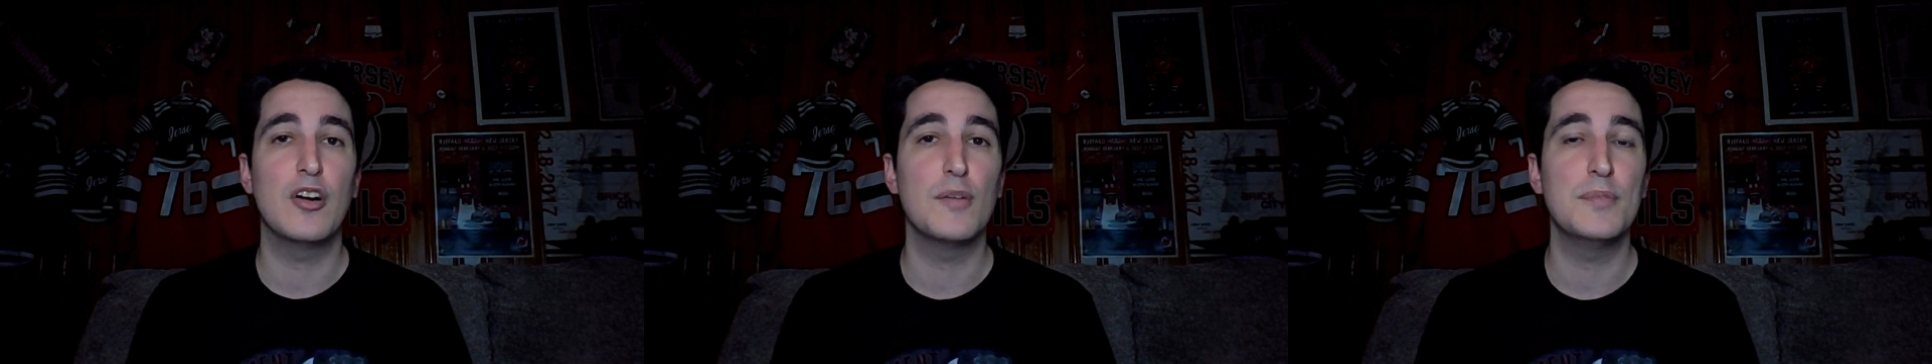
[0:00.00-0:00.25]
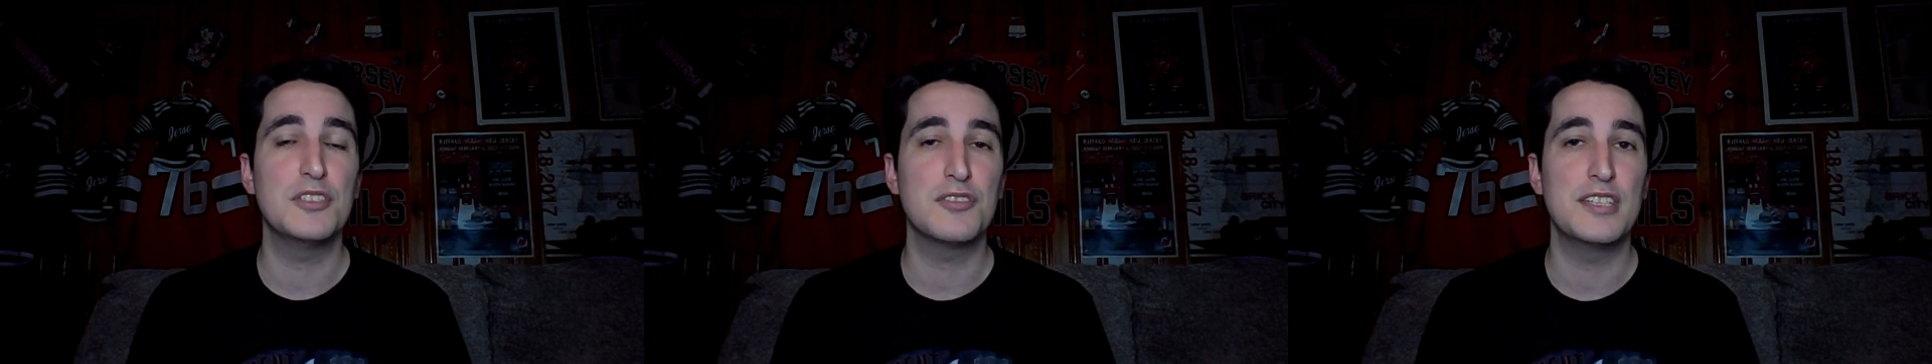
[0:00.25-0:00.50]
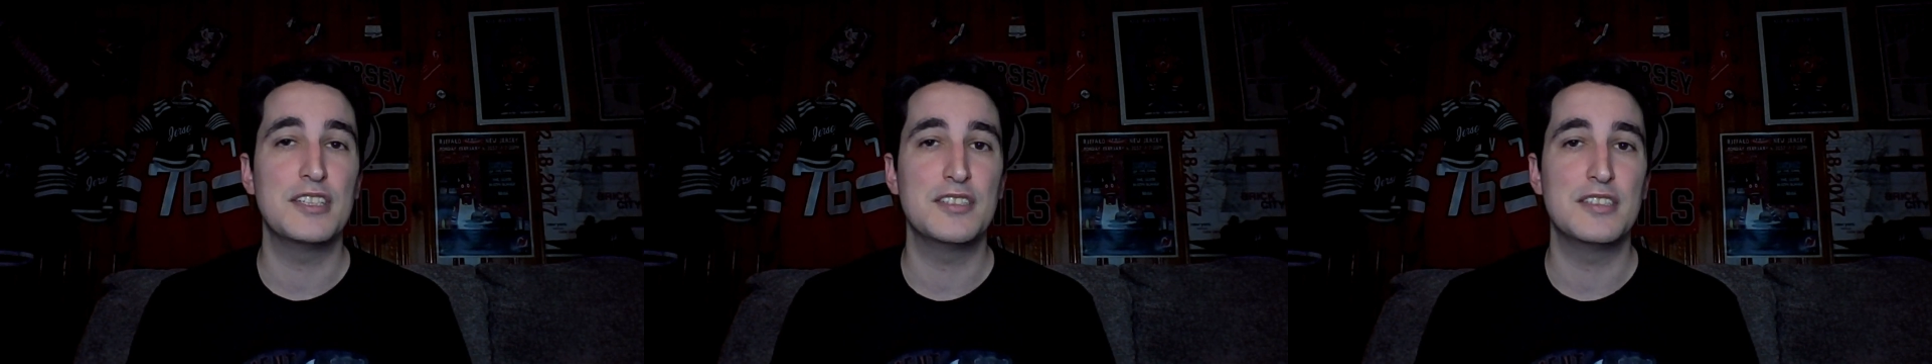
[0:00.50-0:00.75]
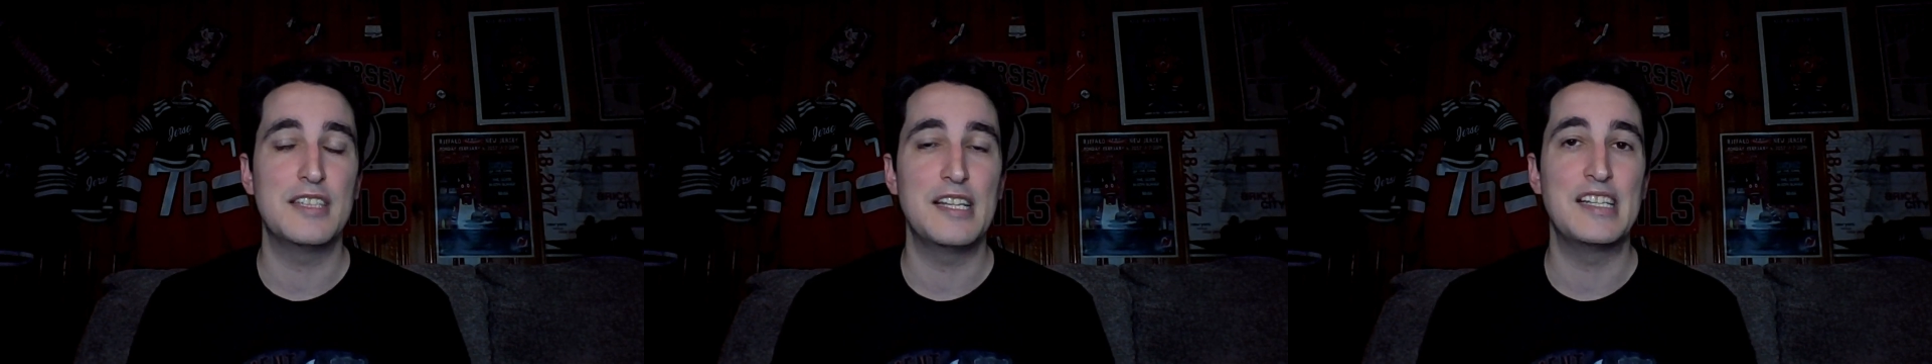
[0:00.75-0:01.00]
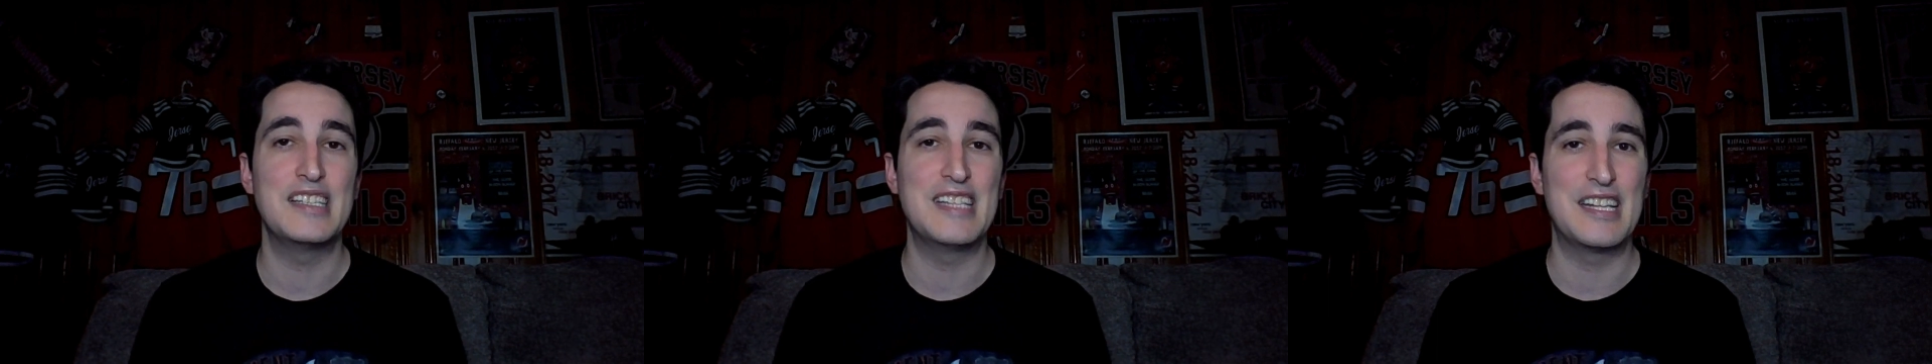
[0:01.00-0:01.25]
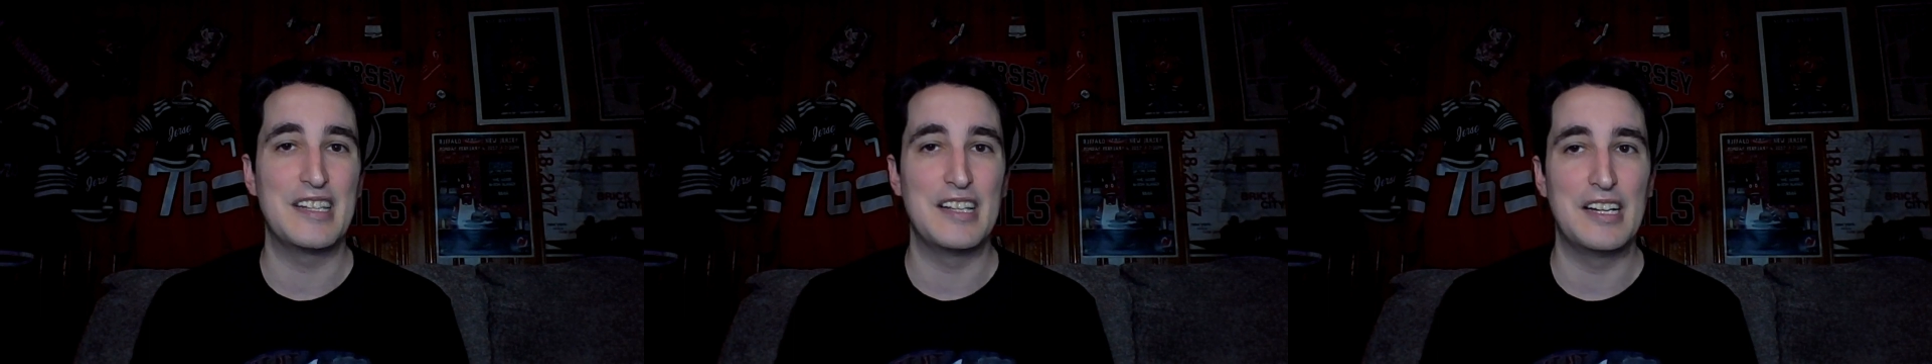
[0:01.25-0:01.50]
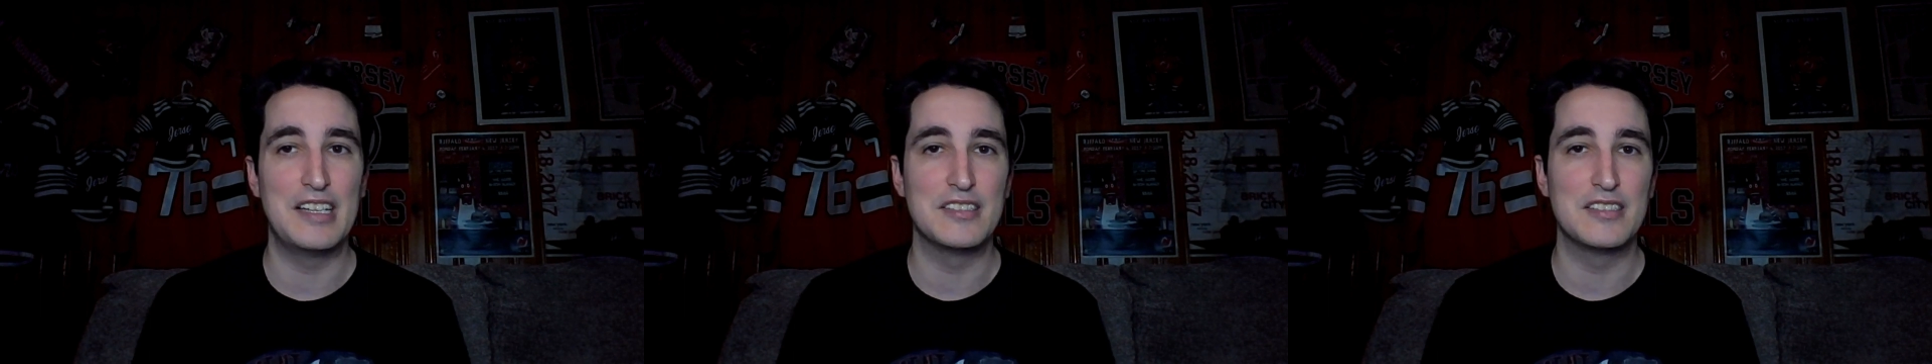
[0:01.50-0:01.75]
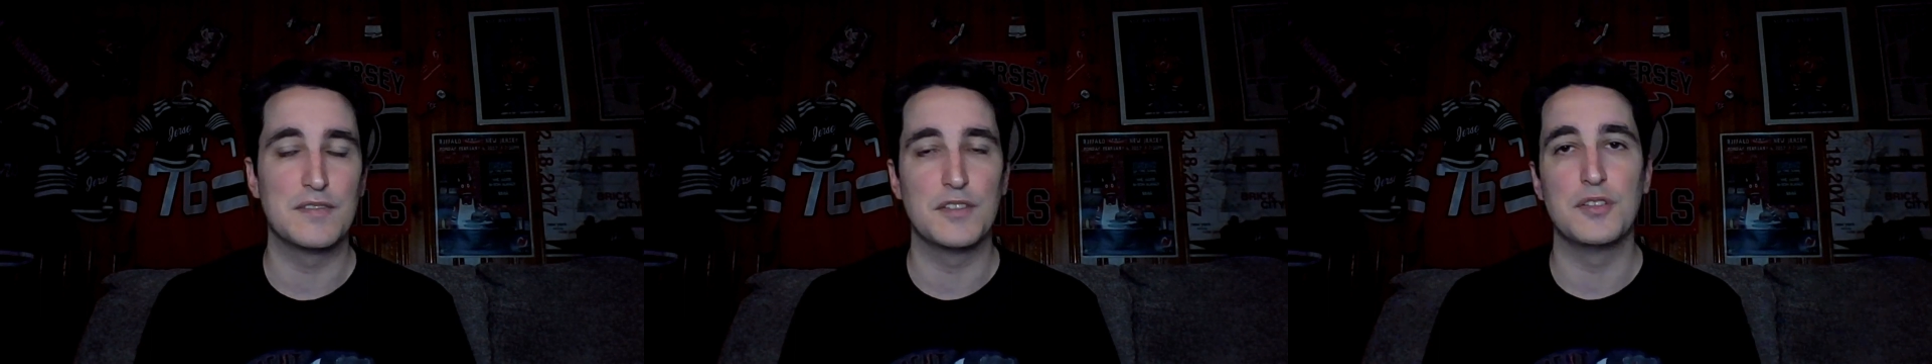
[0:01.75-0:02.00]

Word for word: arbitration date deadlines.